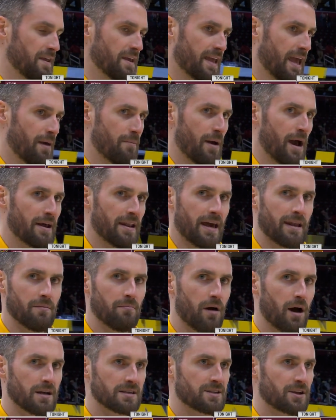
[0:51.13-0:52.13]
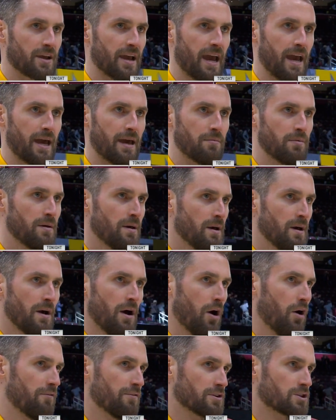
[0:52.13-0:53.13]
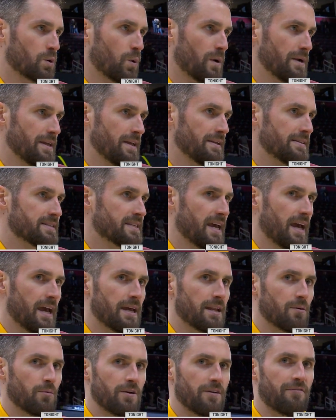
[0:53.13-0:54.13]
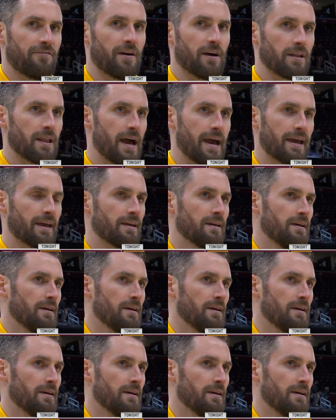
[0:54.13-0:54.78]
He came out, had a monster game, over 20-10, and we felt like